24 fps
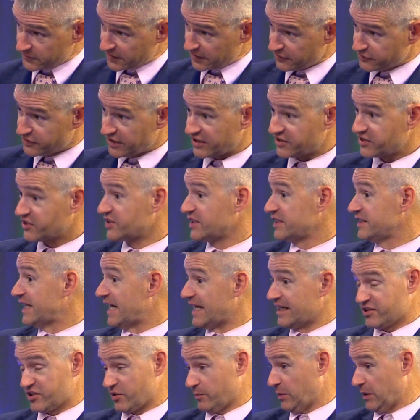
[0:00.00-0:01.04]
does see that
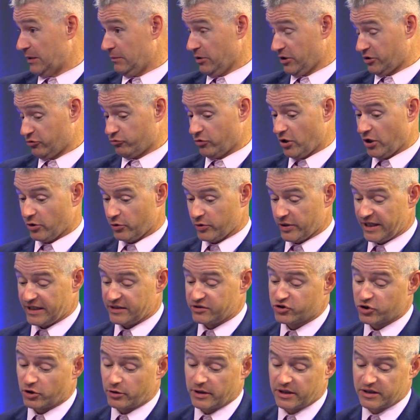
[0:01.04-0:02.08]
as a public road. And
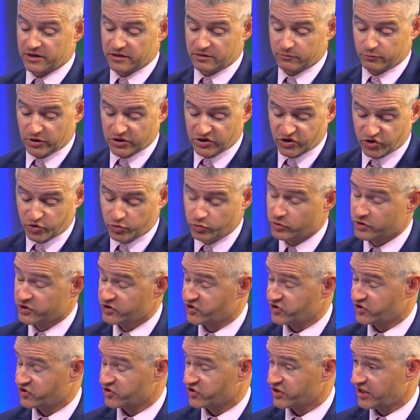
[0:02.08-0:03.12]
during when school is
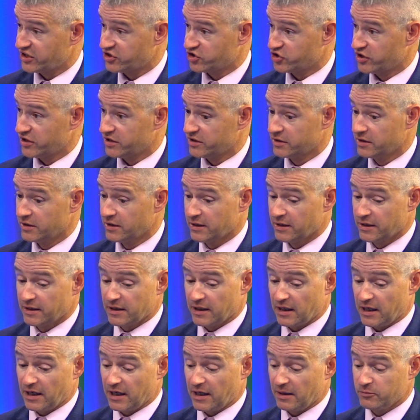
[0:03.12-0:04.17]
in session,
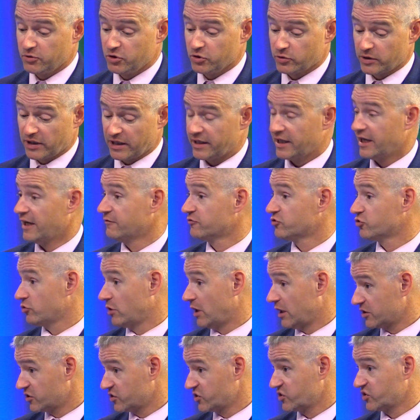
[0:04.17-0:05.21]
um, you can have
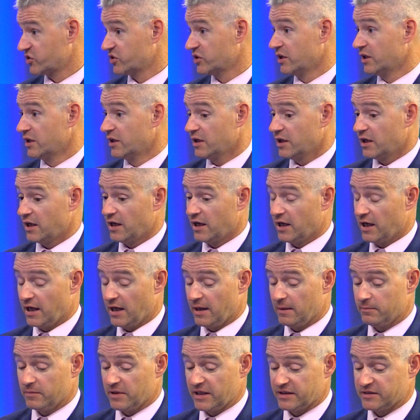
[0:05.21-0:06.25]
trucks
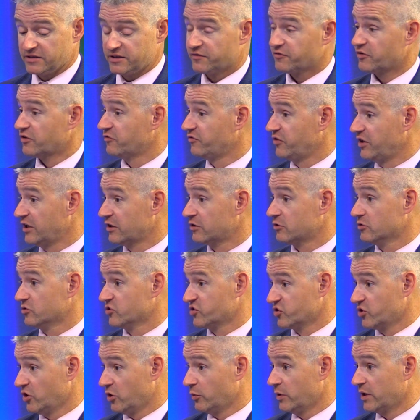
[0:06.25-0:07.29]
um, and different vehicles
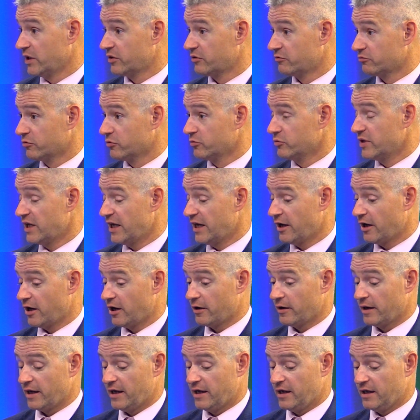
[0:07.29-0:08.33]
going through
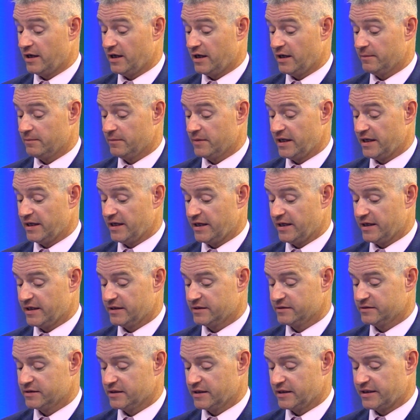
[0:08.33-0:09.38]
there. Um,
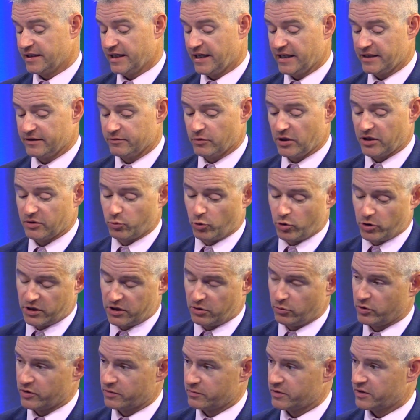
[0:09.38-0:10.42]
and again, and
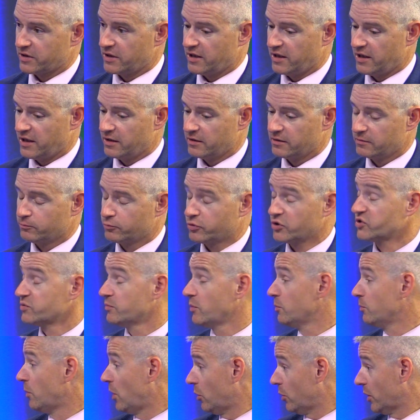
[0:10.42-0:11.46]
working with uh,
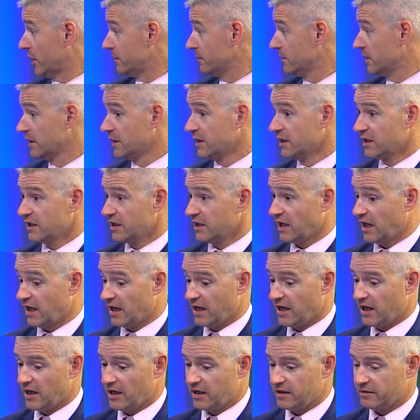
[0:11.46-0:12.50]
Principal Bowen,
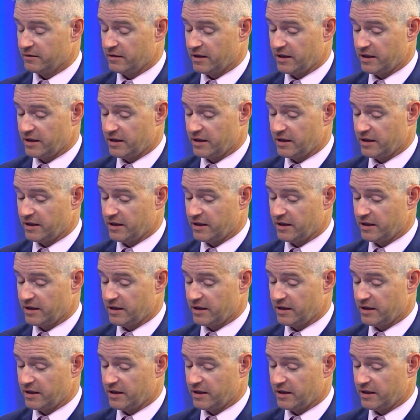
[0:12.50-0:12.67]
uh,